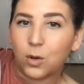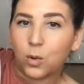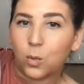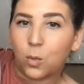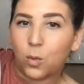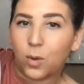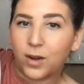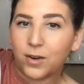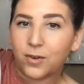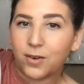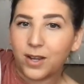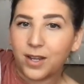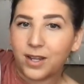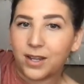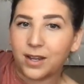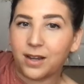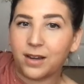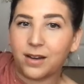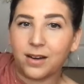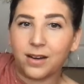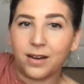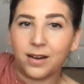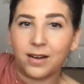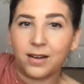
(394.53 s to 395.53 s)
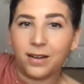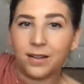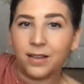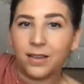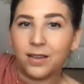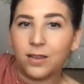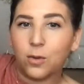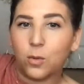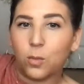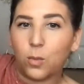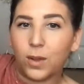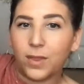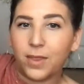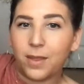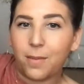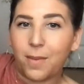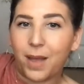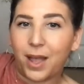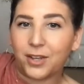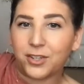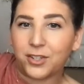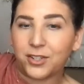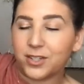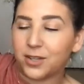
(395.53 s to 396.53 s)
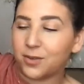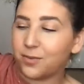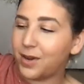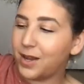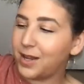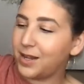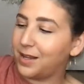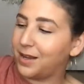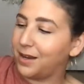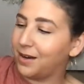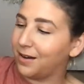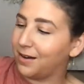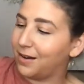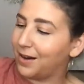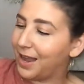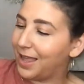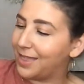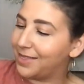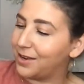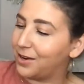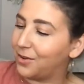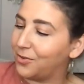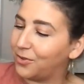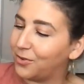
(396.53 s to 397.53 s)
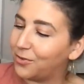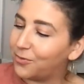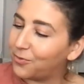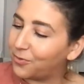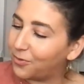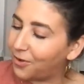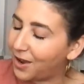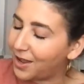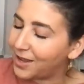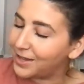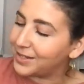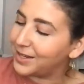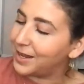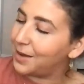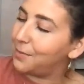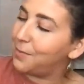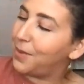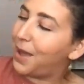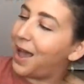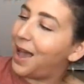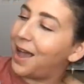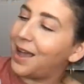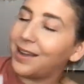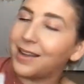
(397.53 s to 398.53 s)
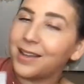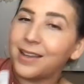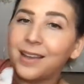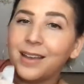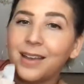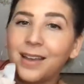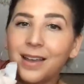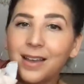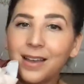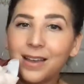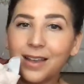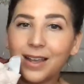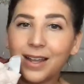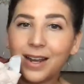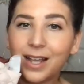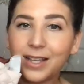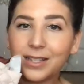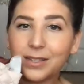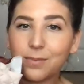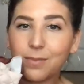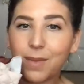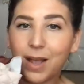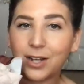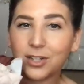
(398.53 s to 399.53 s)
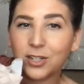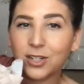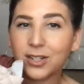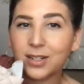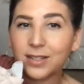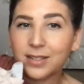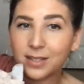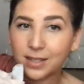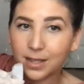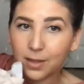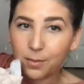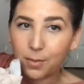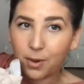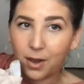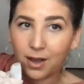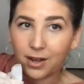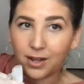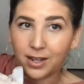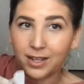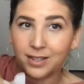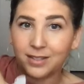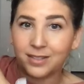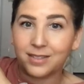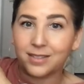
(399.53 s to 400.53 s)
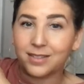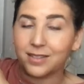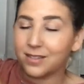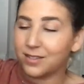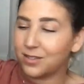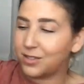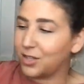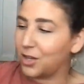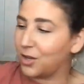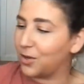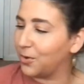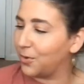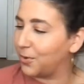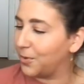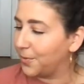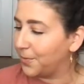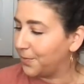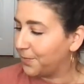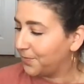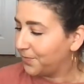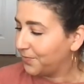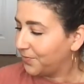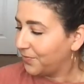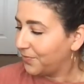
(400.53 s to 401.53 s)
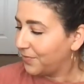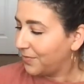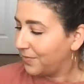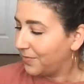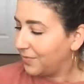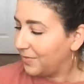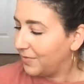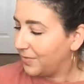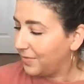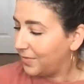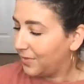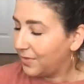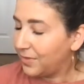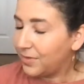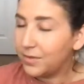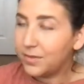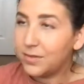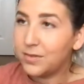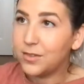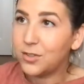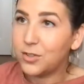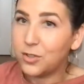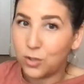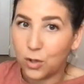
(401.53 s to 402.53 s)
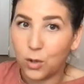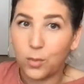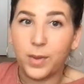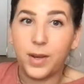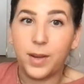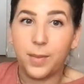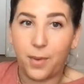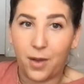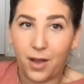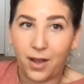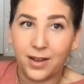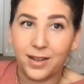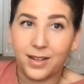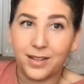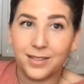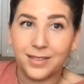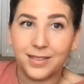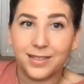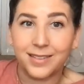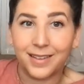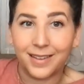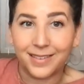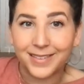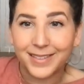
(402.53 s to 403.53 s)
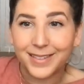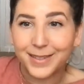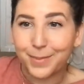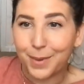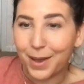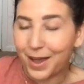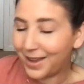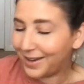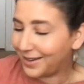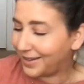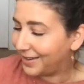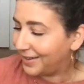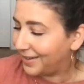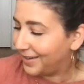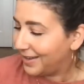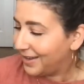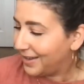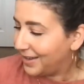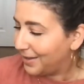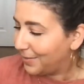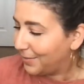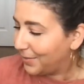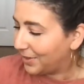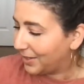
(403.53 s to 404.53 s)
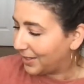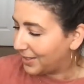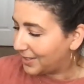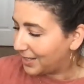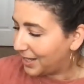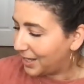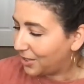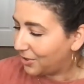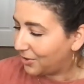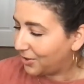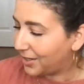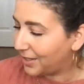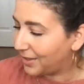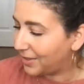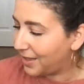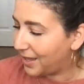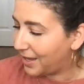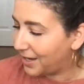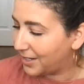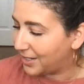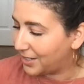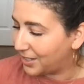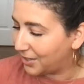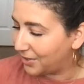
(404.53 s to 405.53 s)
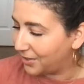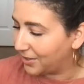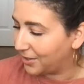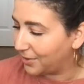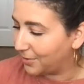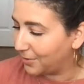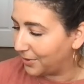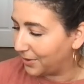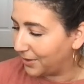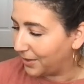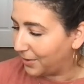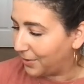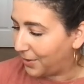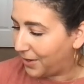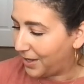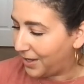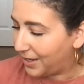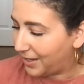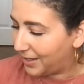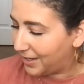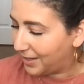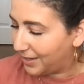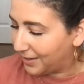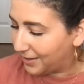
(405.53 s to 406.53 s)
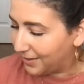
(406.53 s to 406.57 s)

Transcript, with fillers: one right here, one that matches it right here. And then on the front and back, it has matching slip pockets. So so many pockets on this bag. But let's take a look at the interior really quick.